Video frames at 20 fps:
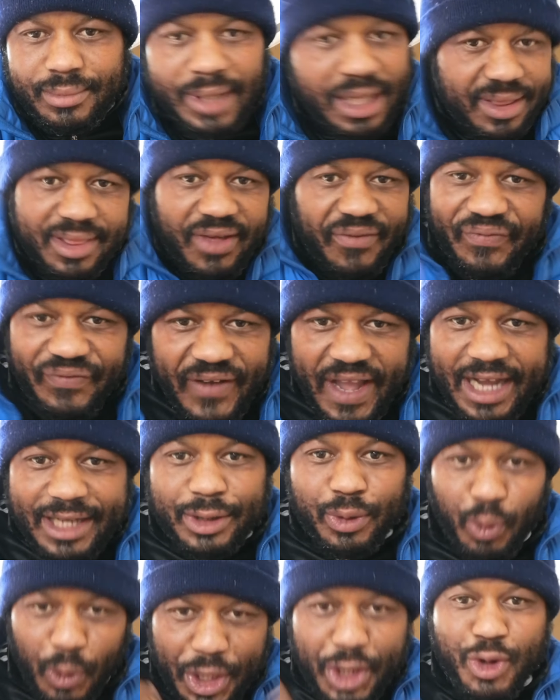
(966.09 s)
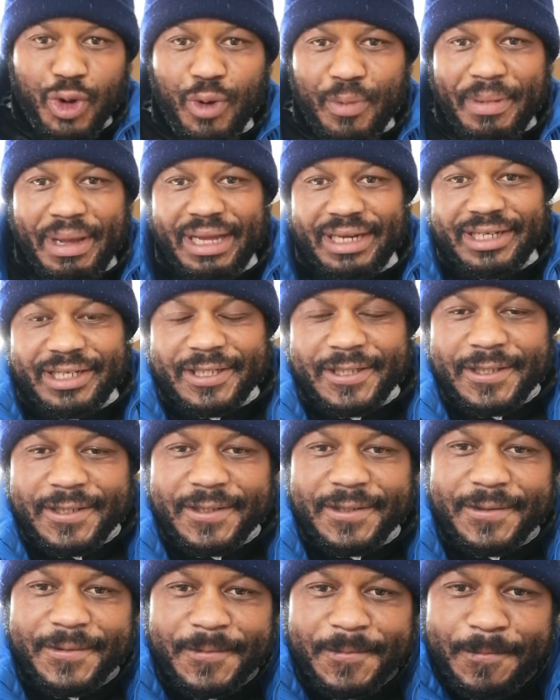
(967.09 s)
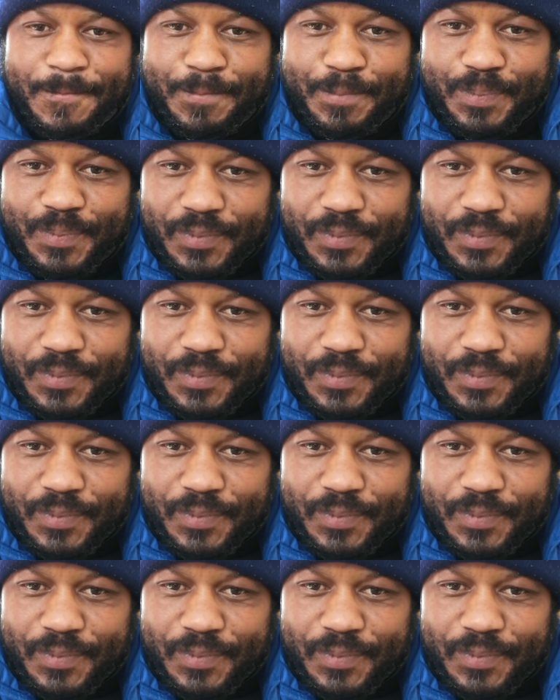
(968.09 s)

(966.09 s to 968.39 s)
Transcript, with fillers: That's a fact. We're human.